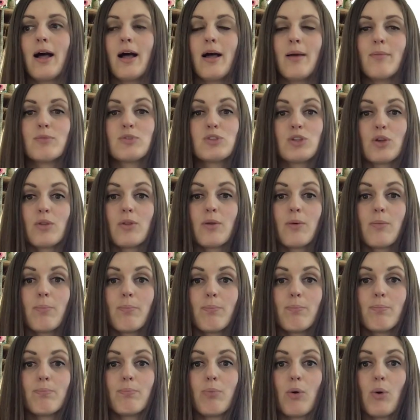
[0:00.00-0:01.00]
So the
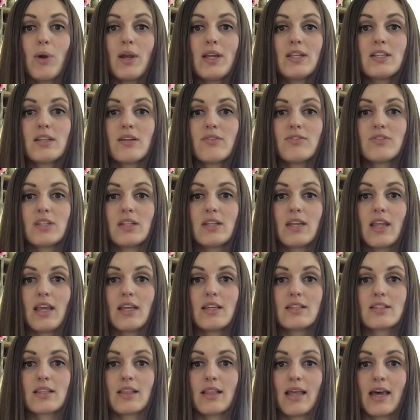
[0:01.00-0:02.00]
point of
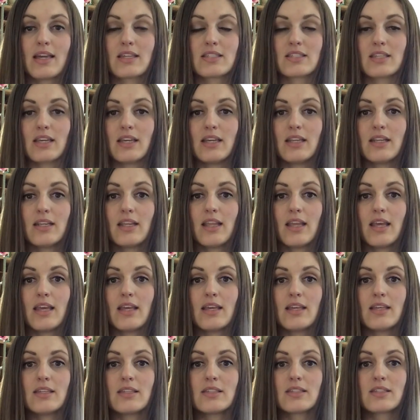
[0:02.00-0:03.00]
today's lesson
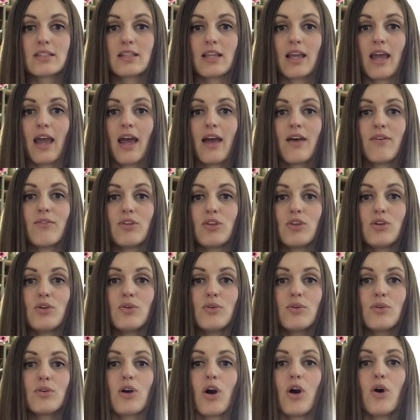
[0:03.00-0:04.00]
is to have
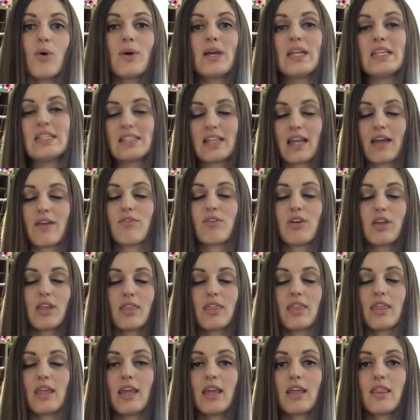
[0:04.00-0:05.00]
you go into
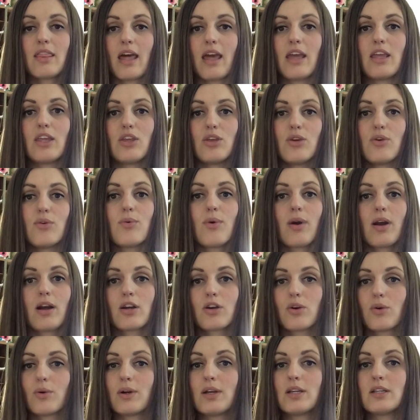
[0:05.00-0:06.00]
everything that you are
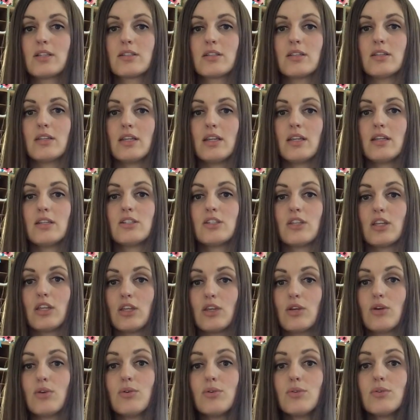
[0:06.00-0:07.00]
going to need to
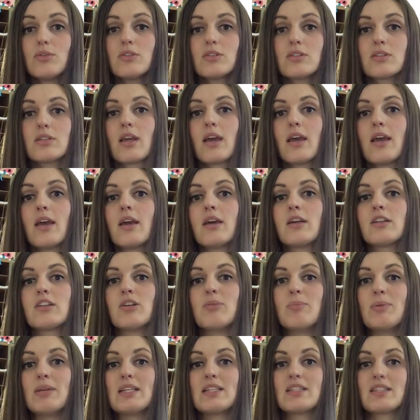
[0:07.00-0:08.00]
use to
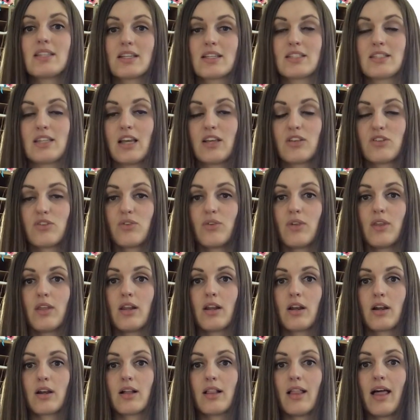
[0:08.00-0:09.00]
be successful in
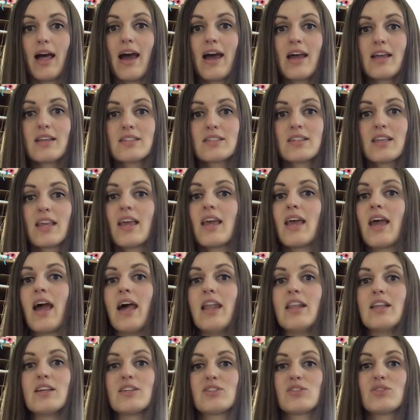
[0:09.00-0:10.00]
our class.
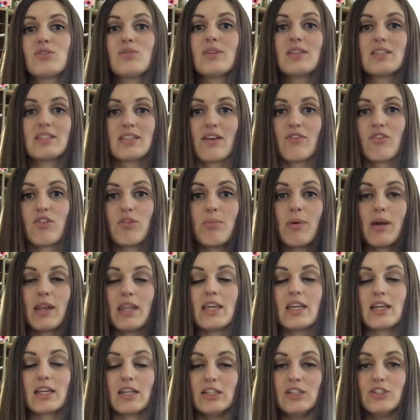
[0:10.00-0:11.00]
And as soon as everybody
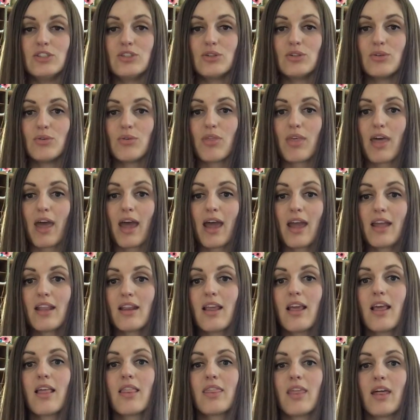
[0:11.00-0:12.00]
can do that,
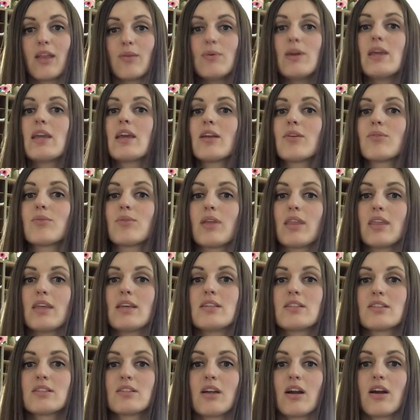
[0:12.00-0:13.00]
then we can really
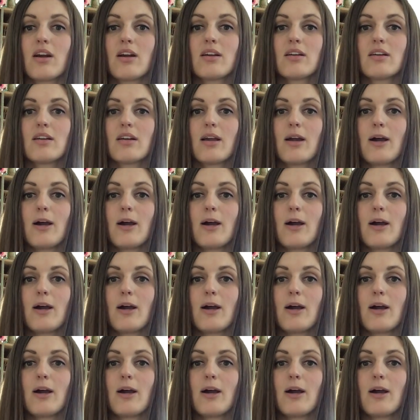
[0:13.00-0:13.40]
start